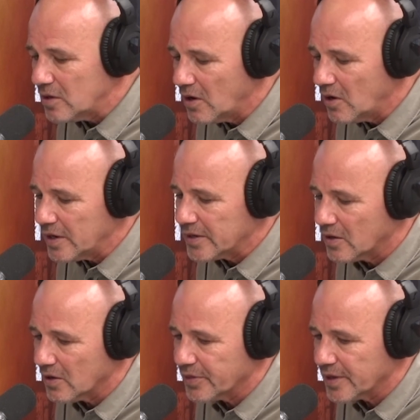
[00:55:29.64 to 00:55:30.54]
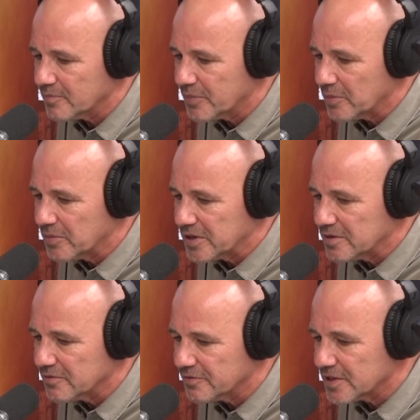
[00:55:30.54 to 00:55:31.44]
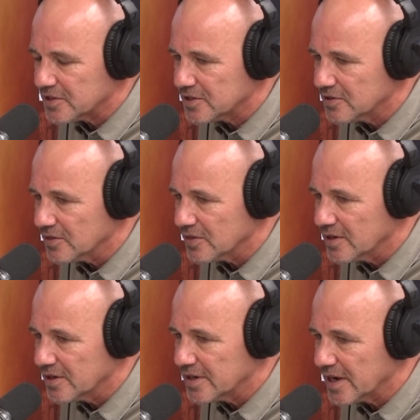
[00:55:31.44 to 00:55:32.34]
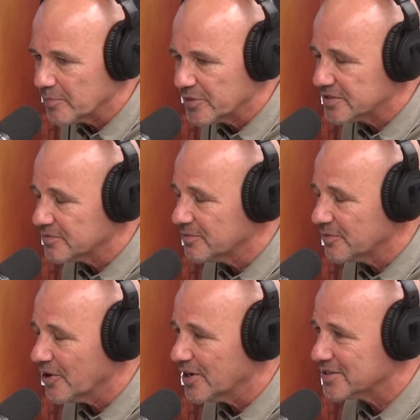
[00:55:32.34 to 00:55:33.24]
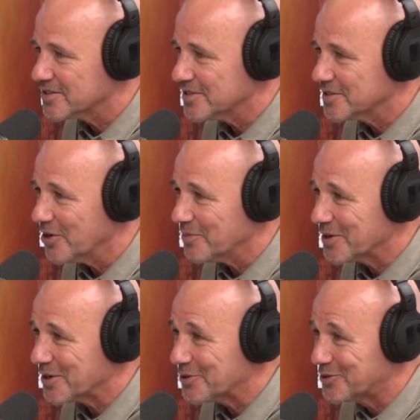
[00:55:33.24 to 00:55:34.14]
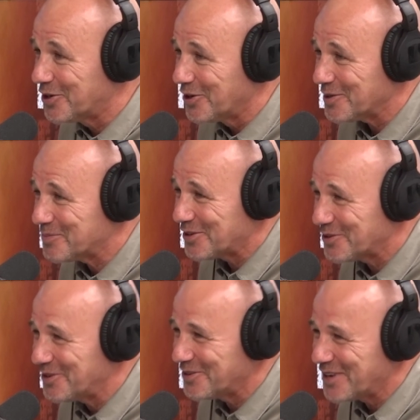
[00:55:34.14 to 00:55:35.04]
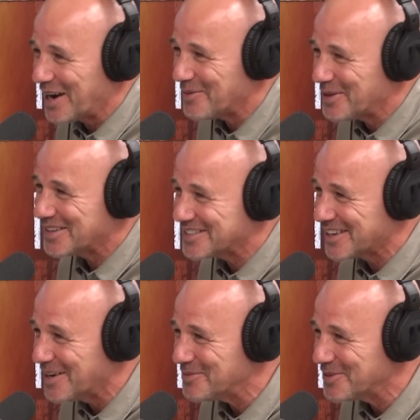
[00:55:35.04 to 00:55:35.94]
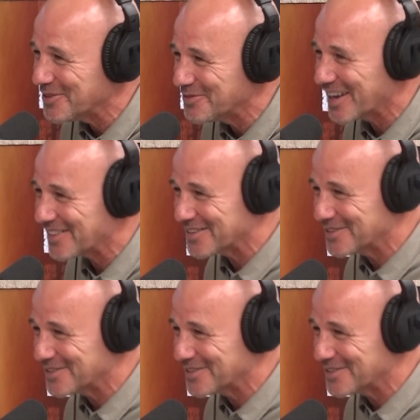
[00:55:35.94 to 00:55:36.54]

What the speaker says: I think probably finishing on the prison riot scene might be a good time to wrap this up, and the fact that you